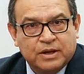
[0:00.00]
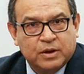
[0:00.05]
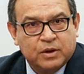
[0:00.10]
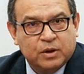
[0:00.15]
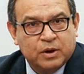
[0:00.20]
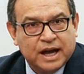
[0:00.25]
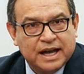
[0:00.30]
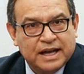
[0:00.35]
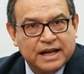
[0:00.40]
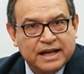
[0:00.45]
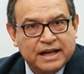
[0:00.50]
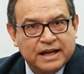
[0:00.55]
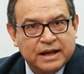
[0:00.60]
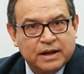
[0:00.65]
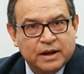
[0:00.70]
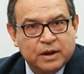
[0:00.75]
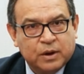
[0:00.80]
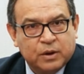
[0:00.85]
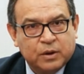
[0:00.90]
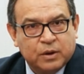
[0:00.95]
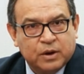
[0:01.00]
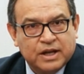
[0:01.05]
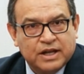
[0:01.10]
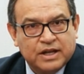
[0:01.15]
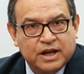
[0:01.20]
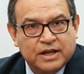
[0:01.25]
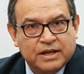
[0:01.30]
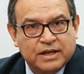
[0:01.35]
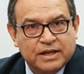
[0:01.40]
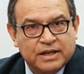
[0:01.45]
3.
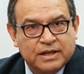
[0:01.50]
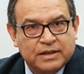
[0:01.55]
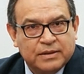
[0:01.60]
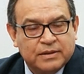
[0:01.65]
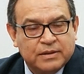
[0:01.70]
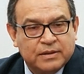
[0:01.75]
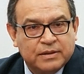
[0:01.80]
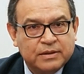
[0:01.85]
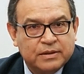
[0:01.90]
Results.